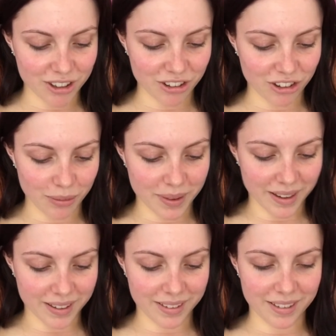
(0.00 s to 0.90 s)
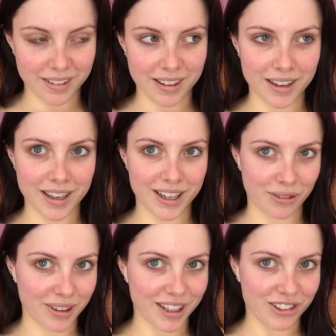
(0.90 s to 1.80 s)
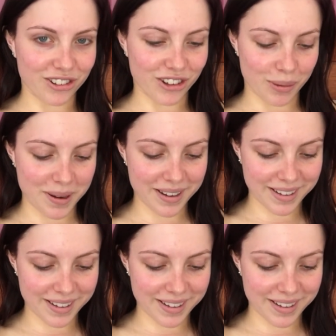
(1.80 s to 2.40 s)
Relationship status, in a relationship.